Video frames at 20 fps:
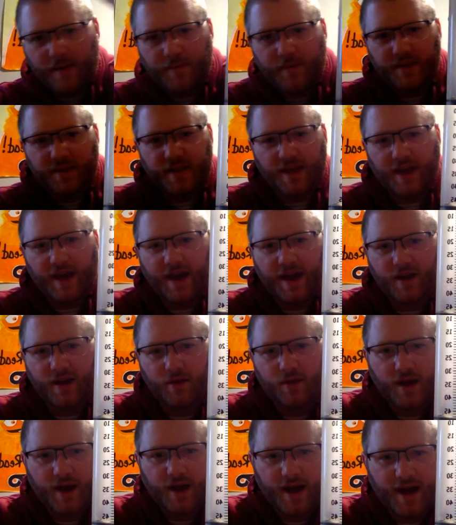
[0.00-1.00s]
at the
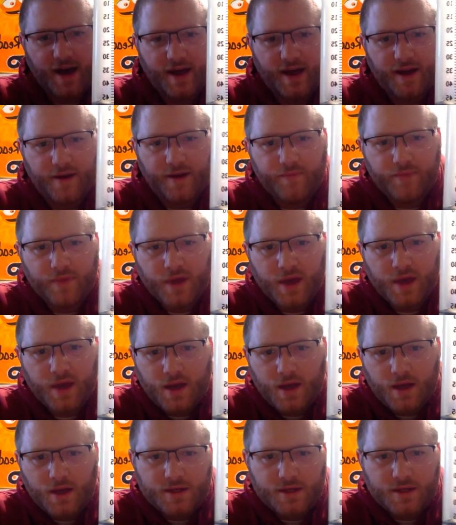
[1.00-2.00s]
angle I had.
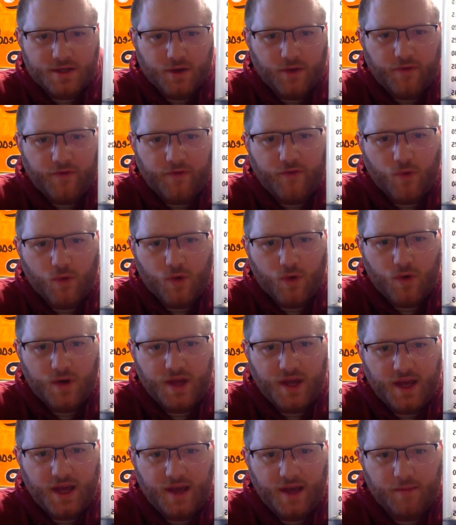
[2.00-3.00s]
So
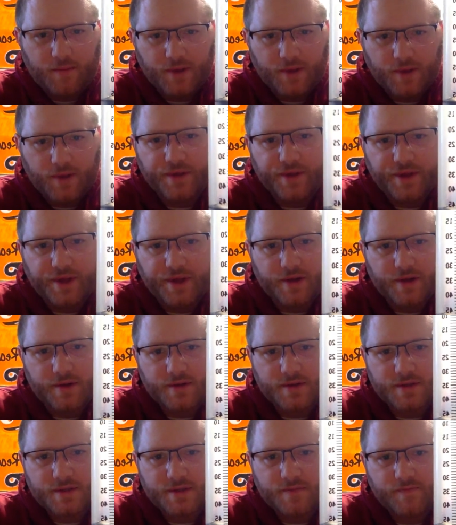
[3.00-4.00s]
48
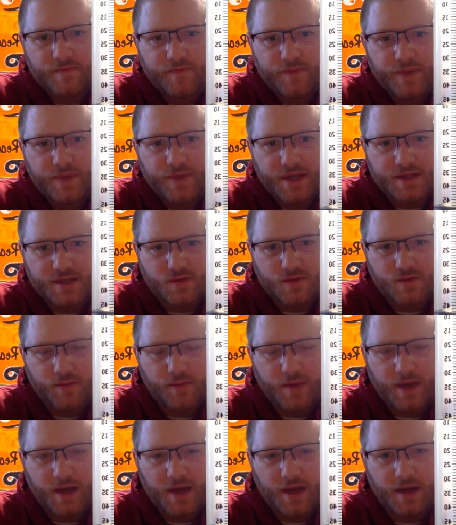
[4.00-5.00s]
milliliters is
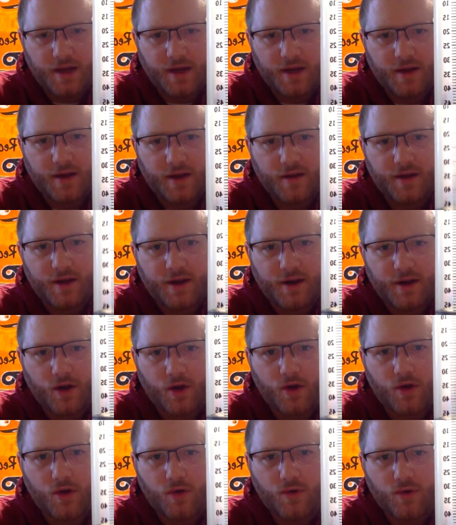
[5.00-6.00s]
remaining here in our
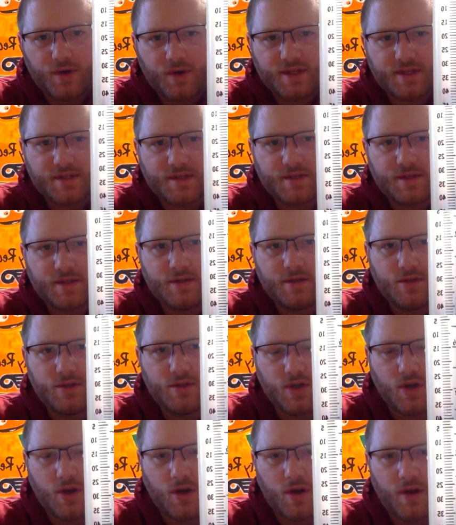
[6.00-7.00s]
coldest
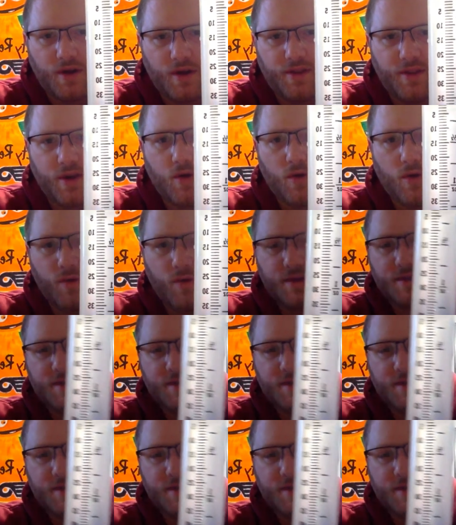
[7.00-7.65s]
jar, in the coldest